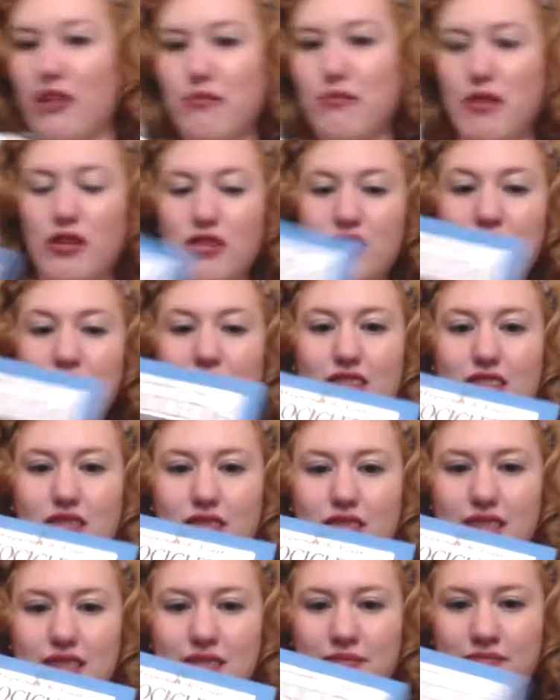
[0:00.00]

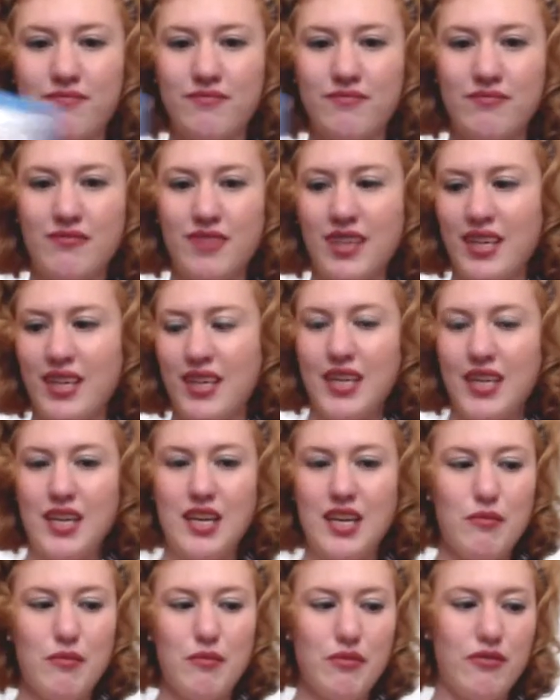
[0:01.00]
motorcycles
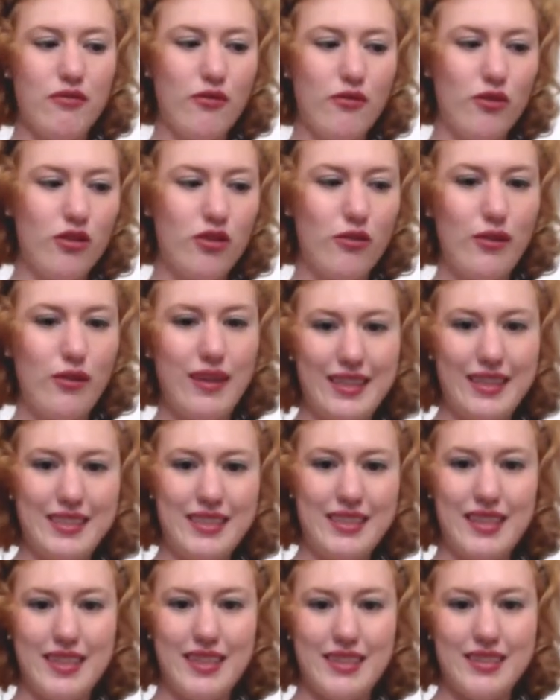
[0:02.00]
before going
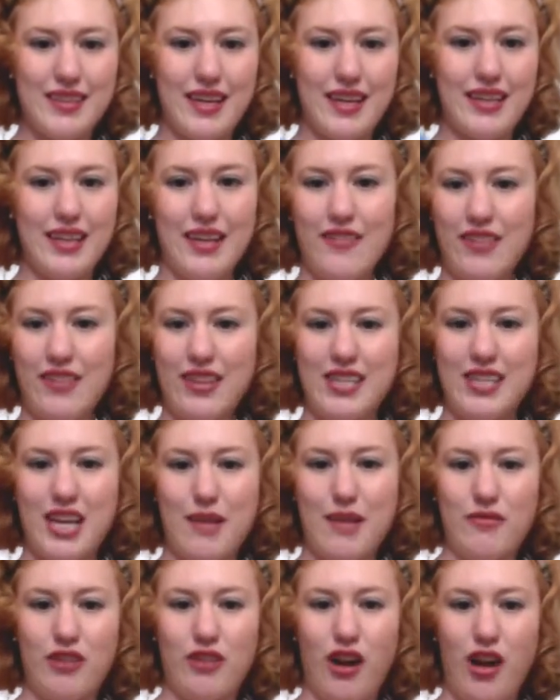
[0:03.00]
into things like Love in the
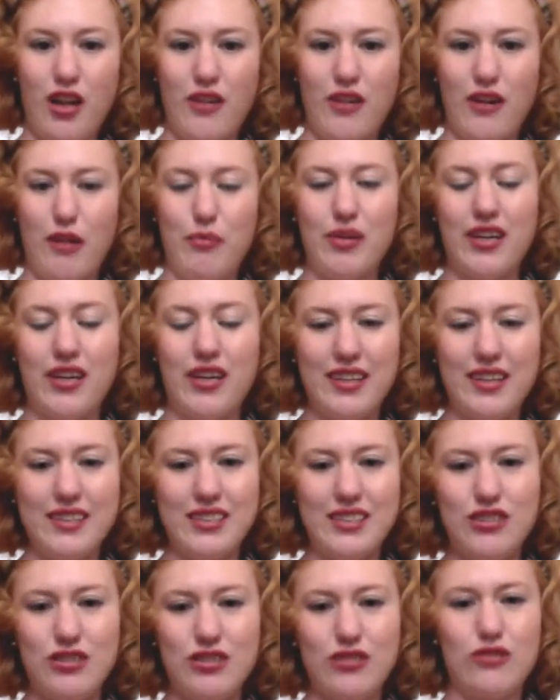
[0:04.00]
Time of Cholera, because
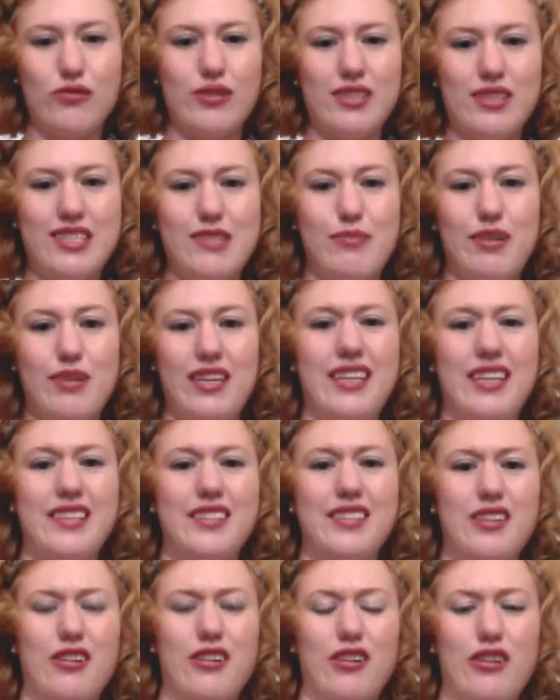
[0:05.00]
it's just going to be
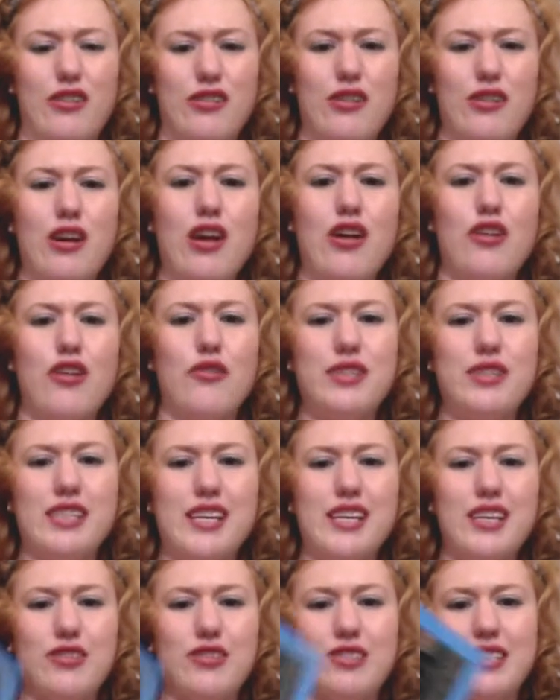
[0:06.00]
easier. You're going to
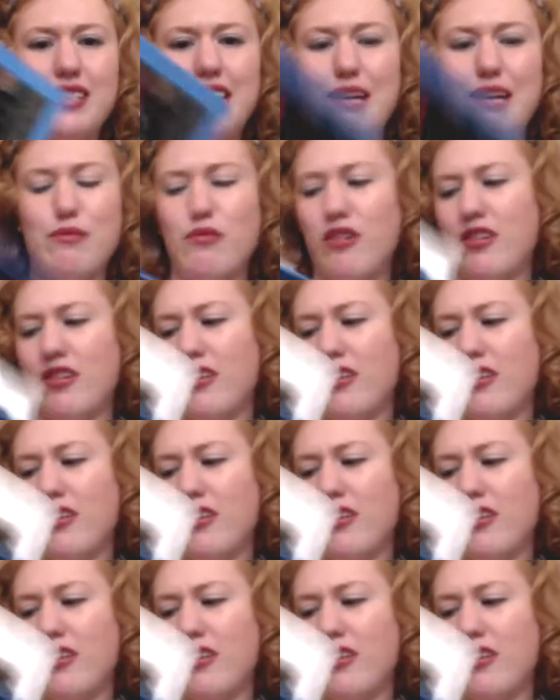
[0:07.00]
understand more of the